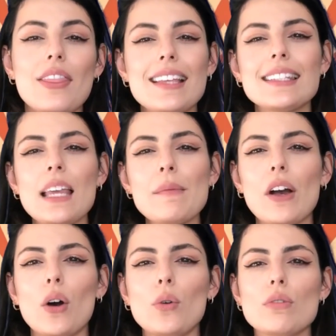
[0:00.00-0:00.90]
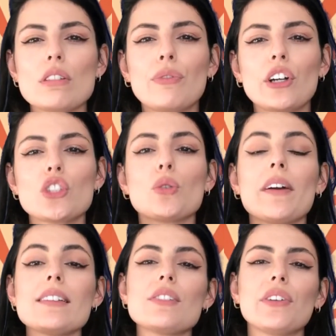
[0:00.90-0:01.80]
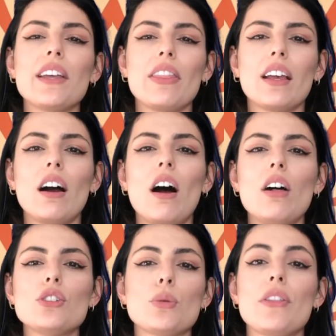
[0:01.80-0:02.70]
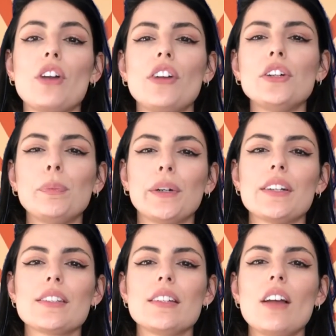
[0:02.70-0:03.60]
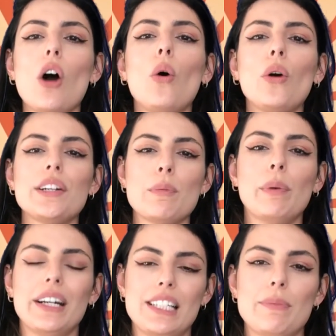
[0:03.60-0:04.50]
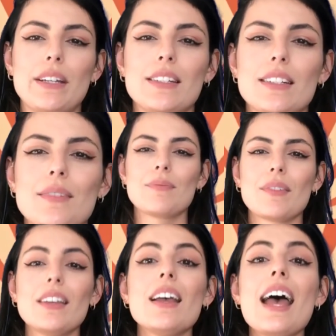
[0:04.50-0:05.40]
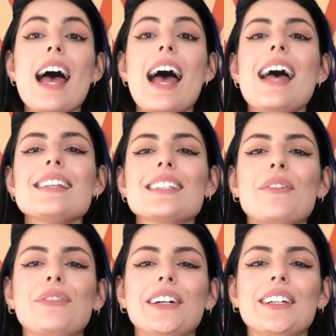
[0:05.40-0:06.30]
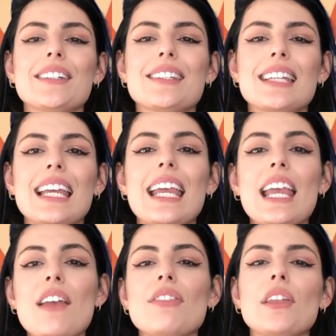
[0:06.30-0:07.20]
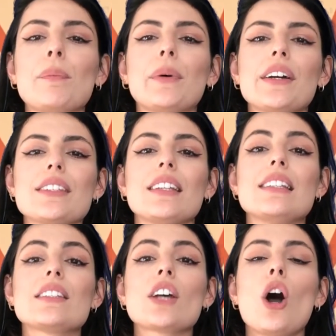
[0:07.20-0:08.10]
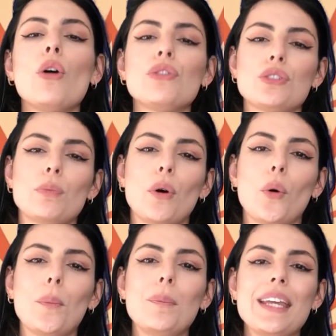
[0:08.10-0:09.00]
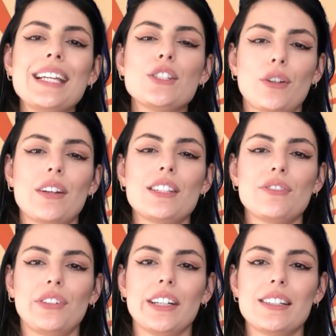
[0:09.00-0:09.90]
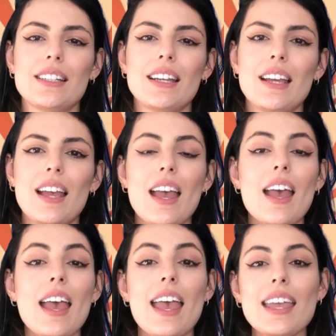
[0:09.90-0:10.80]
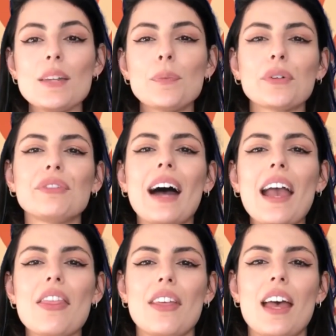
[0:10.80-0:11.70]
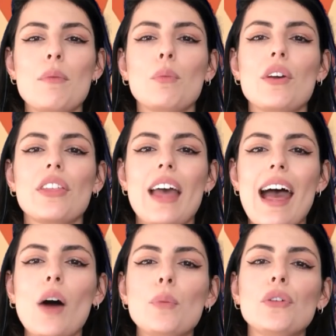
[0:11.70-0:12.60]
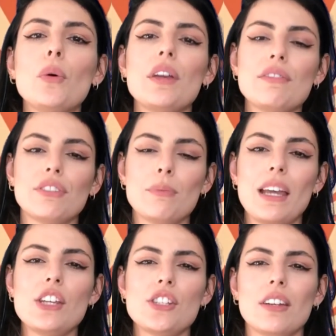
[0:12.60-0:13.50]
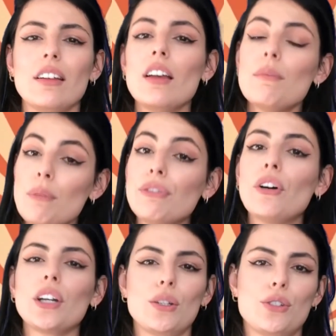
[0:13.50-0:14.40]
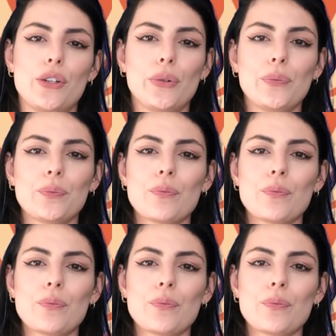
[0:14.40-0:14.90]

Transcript: The same goes for transferring the call to another person or department. Ask first if the person is comfortable being transferred and provide them with helpful information before you do.